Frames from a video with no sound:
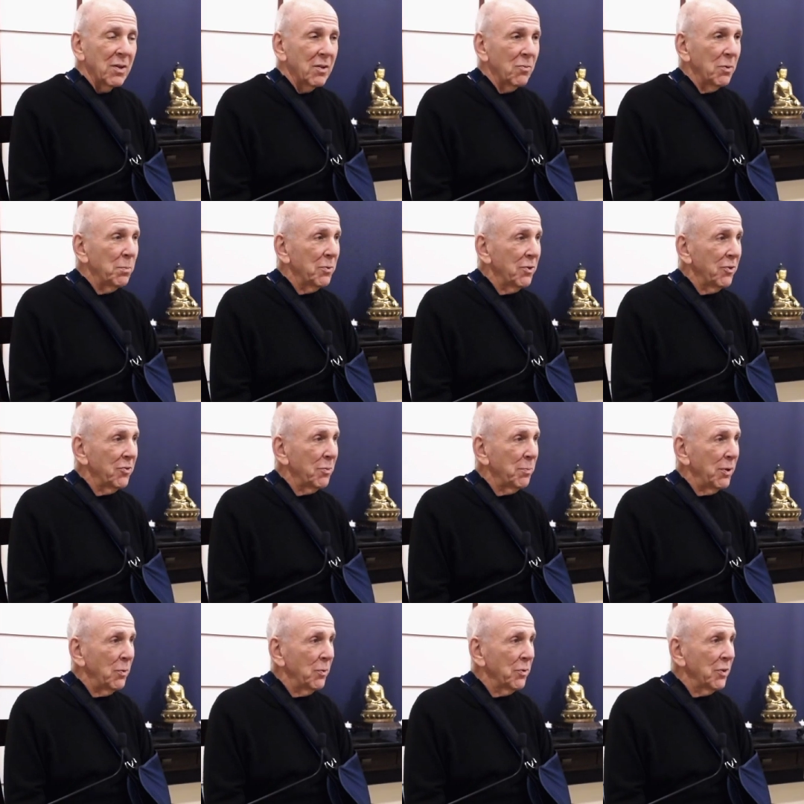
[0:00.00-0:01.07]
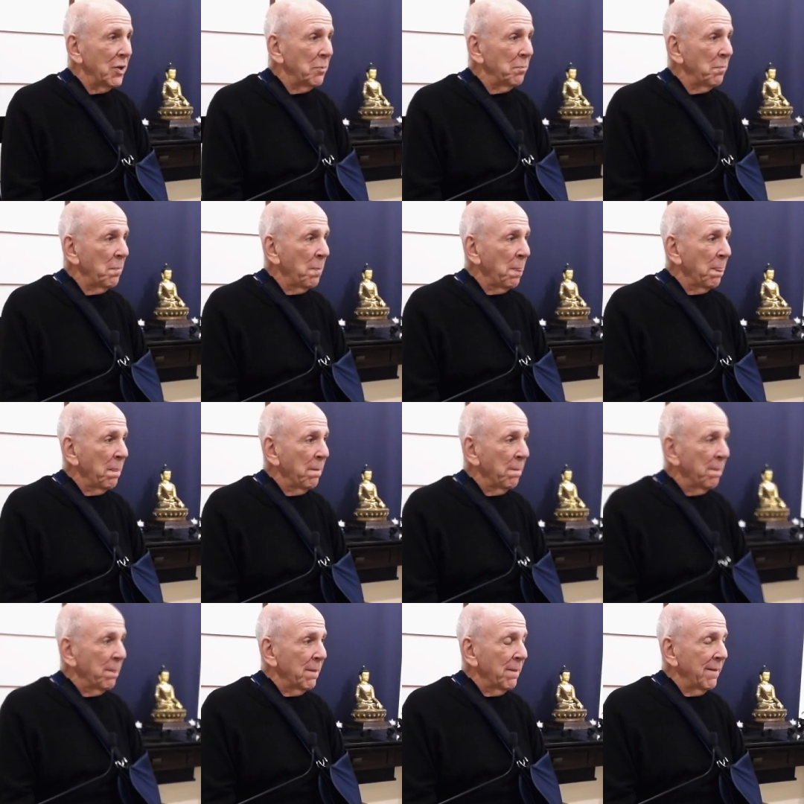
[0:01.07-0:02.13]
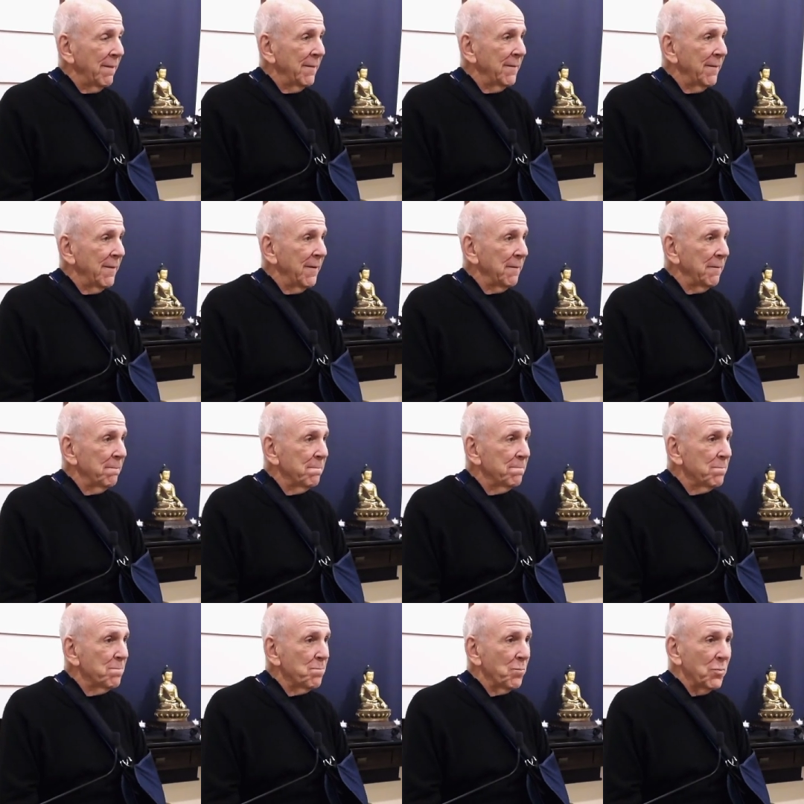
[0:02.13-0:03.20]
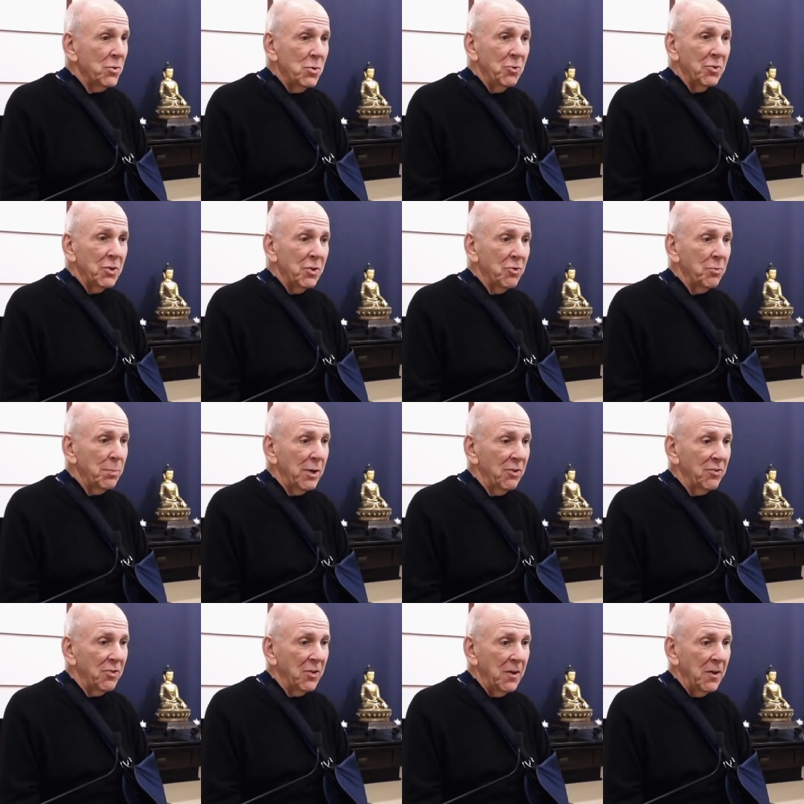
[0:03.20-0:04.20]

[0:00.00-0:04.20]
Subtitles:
we participate with them in using this space.